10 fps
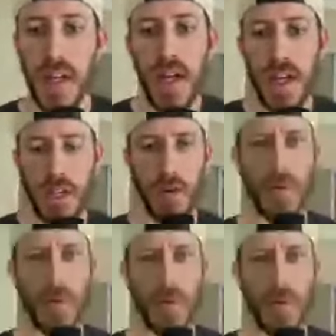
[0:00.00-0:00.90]
You know, we
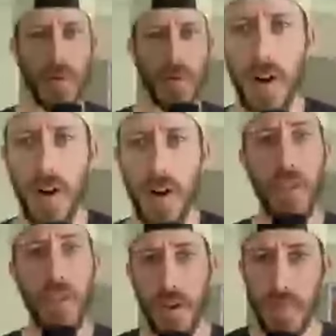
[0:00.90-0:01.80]
got a little over
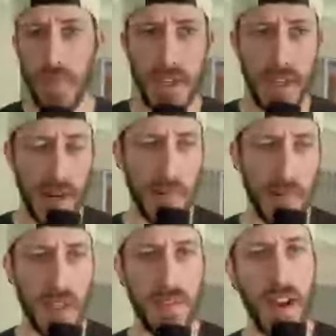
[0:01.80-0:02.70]
30 million, I believe,
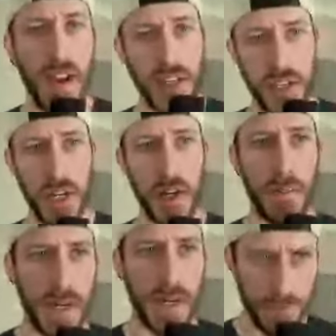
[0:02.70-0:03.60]
next year, but
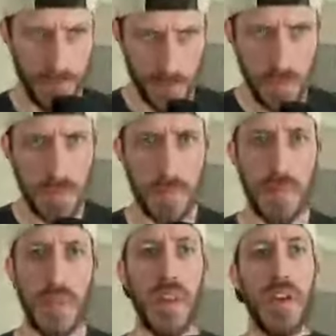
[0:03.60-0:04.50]

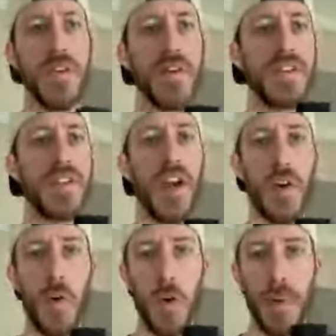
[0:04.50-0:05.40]
you can see our
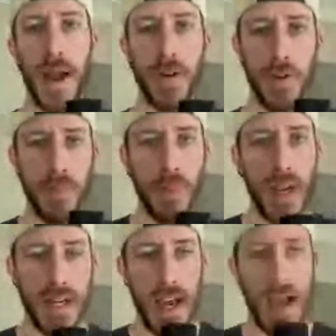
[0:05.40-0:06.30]
quarterback room right
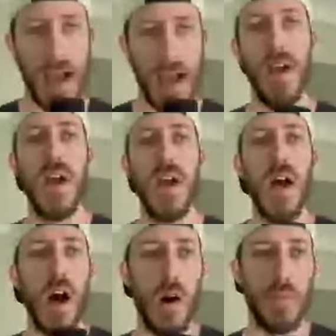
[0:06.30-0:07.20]
now
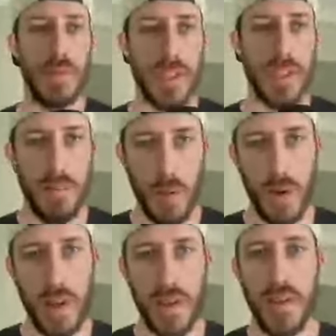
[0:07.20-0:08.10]
opens up with
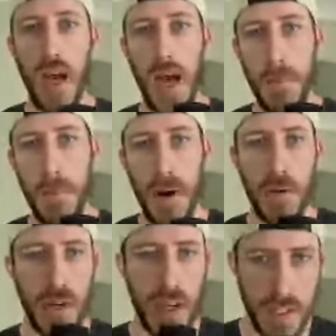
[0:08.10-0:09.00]
Bo
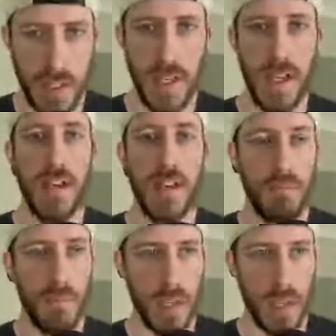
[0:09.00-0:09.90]
Nix being
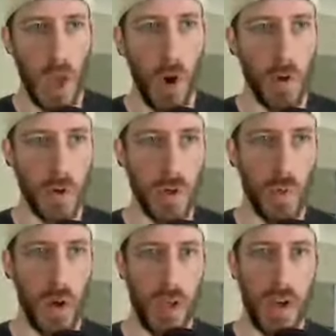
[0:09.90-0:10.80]
the only
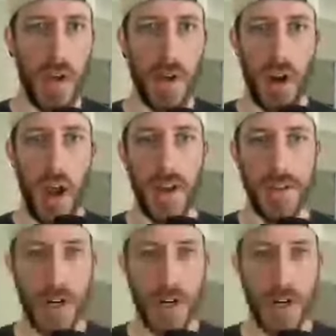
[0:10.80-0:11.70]
one under
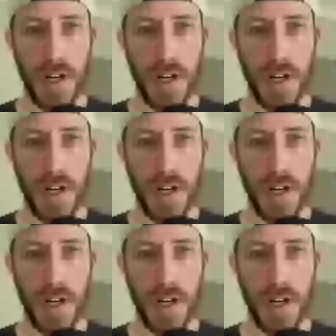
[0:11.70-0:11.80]
contract